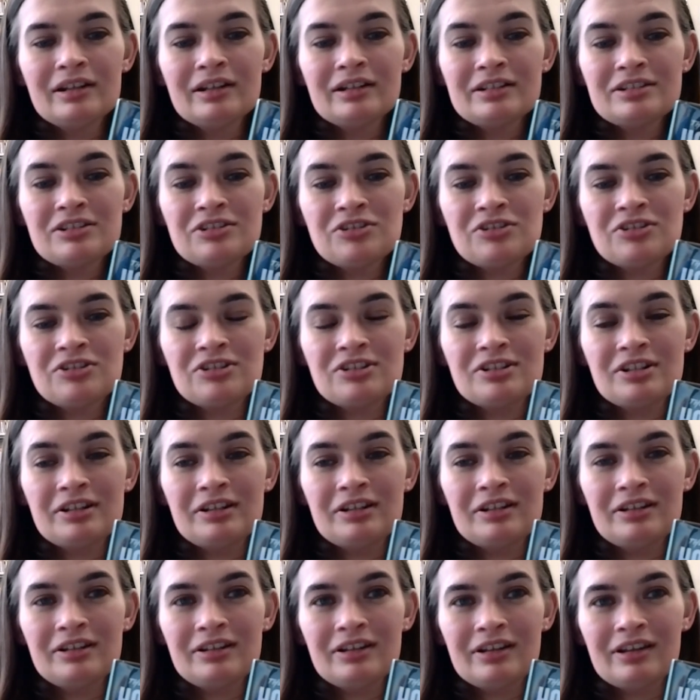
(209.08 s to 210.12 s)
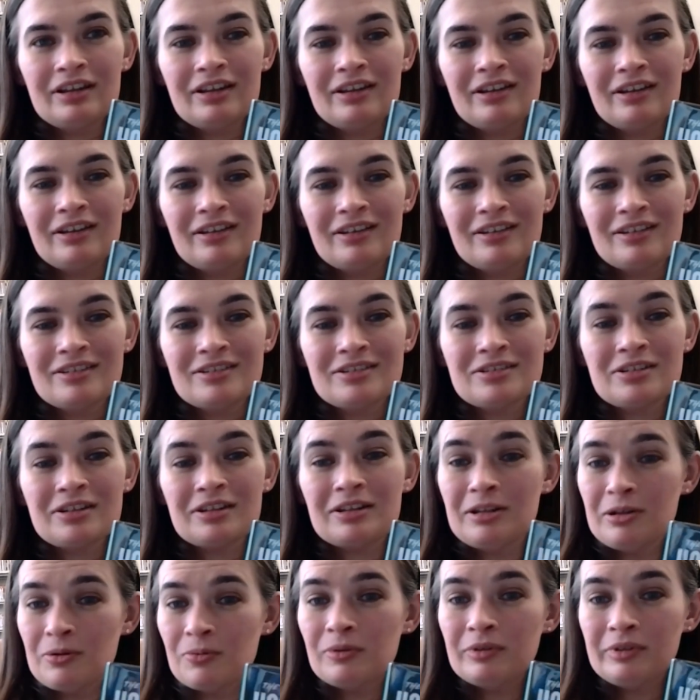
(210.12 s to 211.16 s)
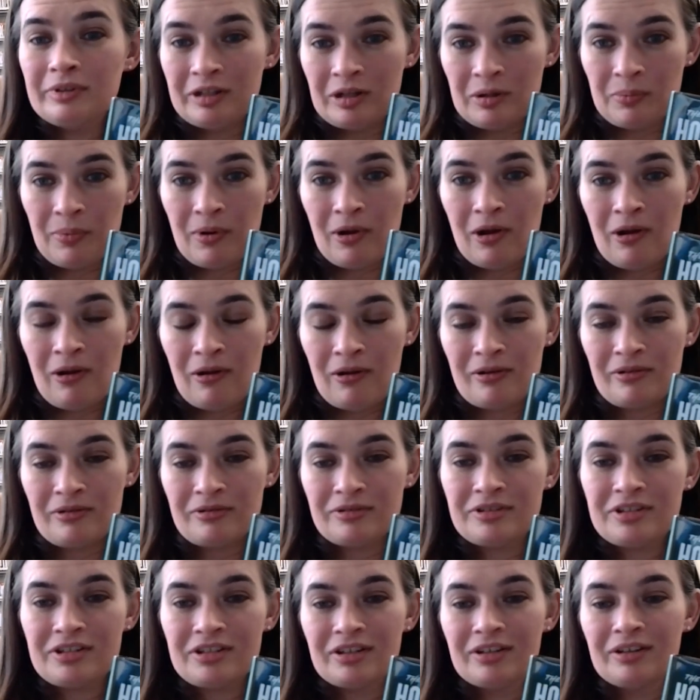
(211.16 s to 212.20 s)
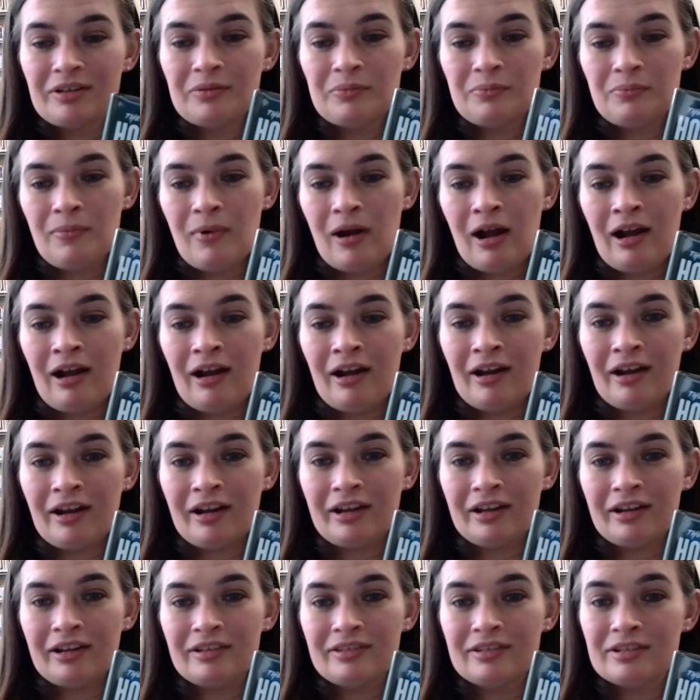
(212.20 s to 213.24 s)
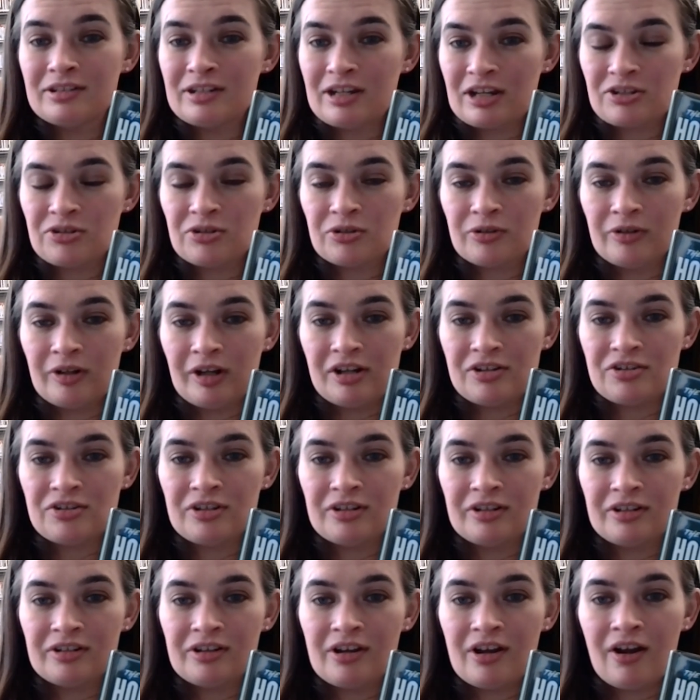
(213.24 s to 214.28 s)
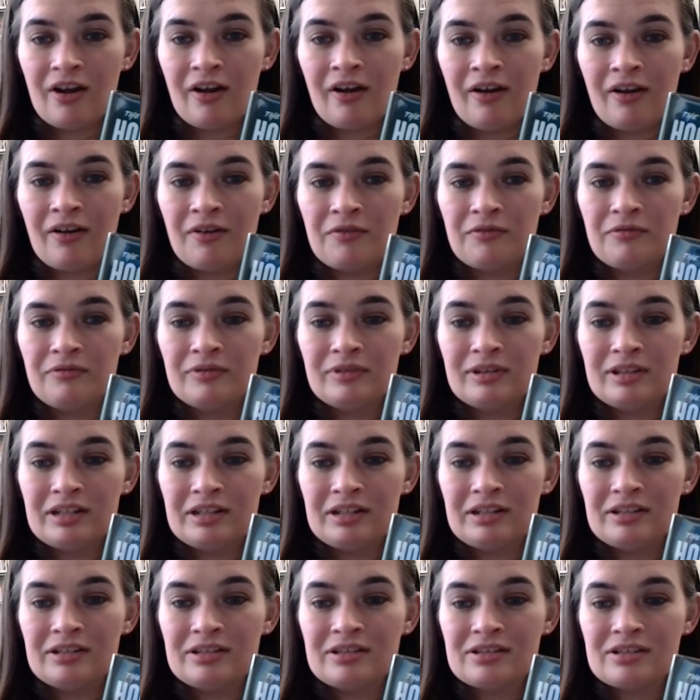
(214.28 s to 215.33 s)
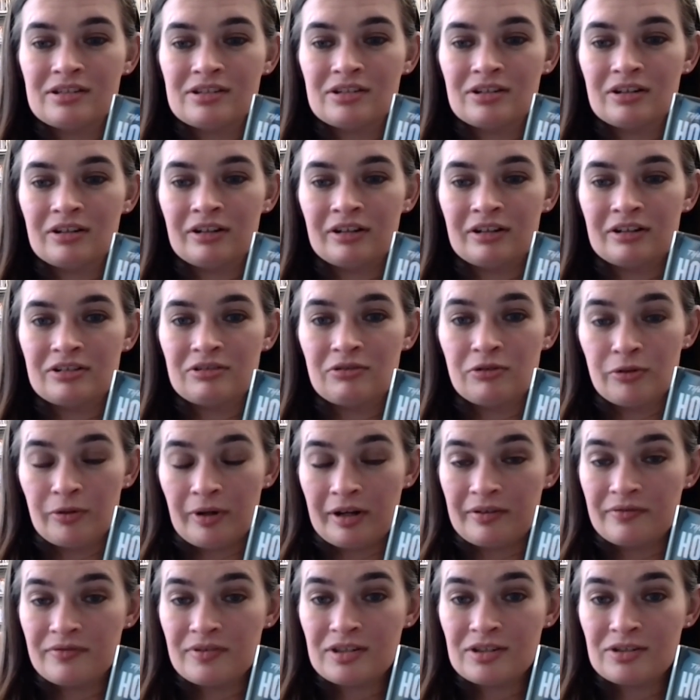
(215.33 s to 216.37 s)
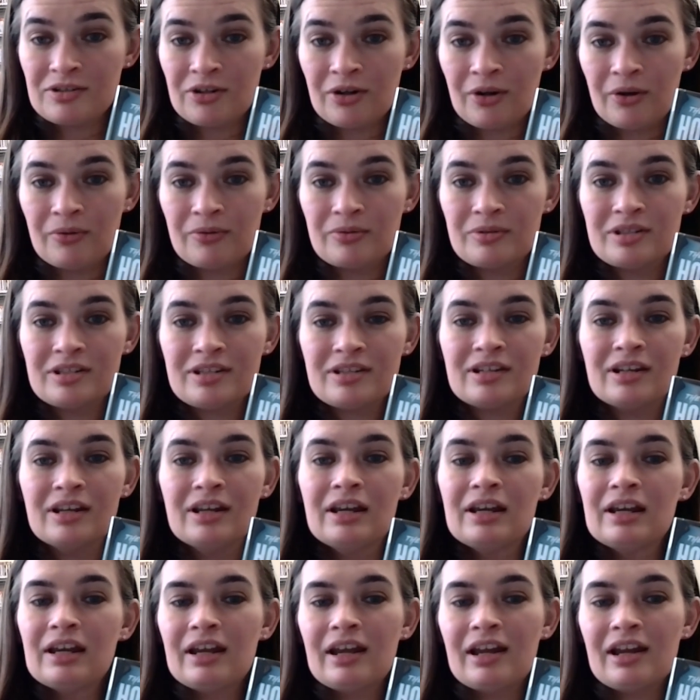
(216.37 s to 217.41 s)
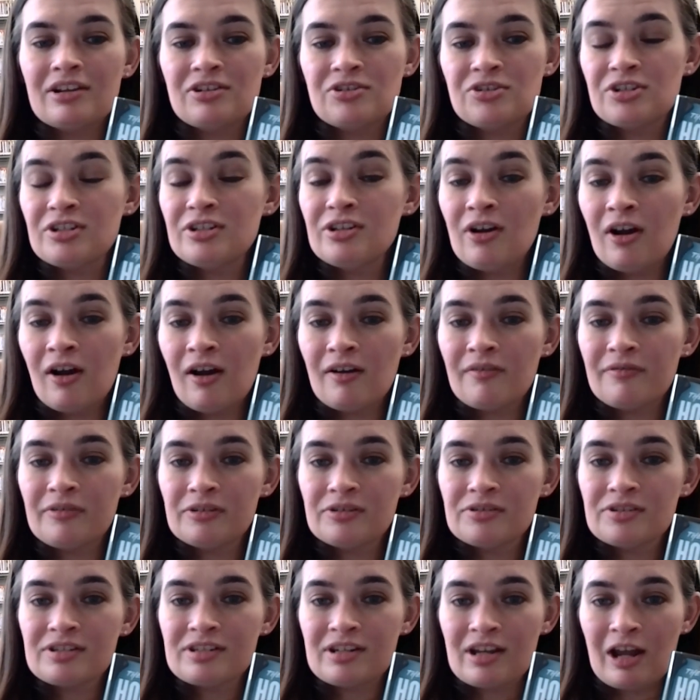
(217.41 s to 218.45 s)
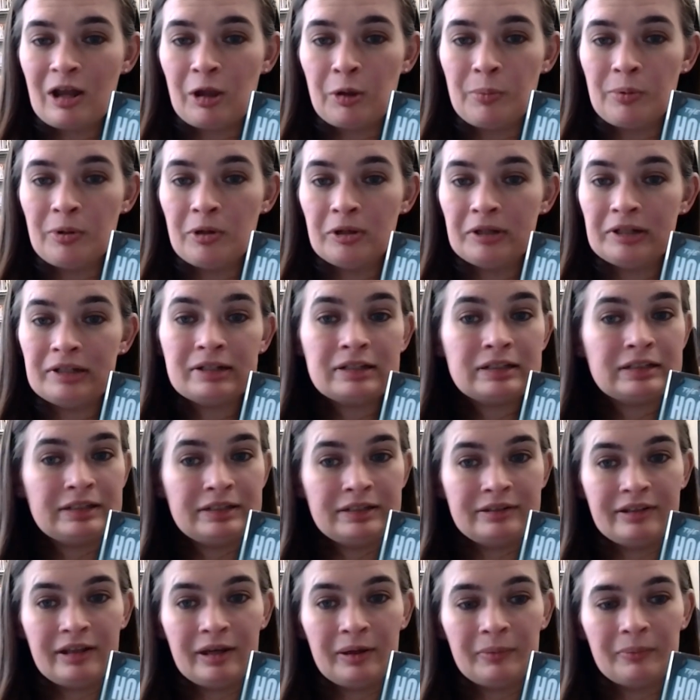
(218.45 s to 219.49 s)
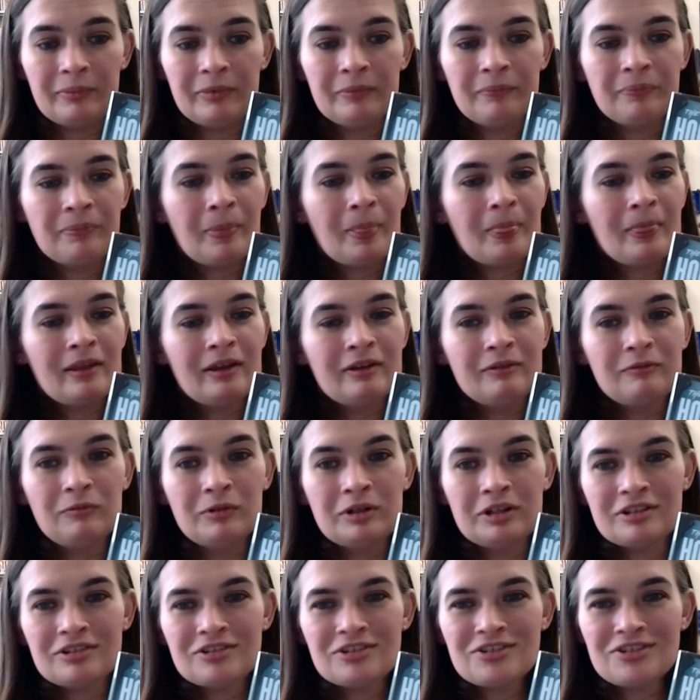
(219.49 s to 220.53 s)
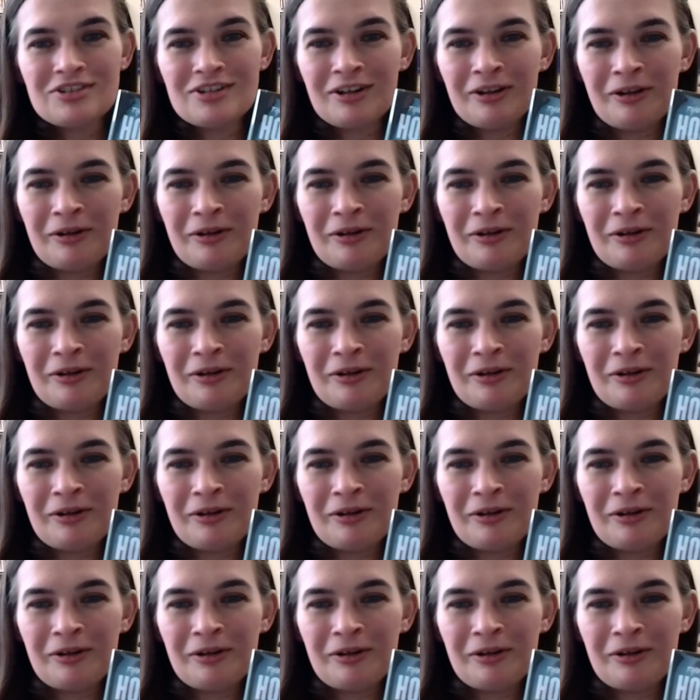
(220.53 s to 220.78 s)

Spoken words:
She is equally appalled by the desecration of these gravestones, and she offers to help Hoodie clean them, which,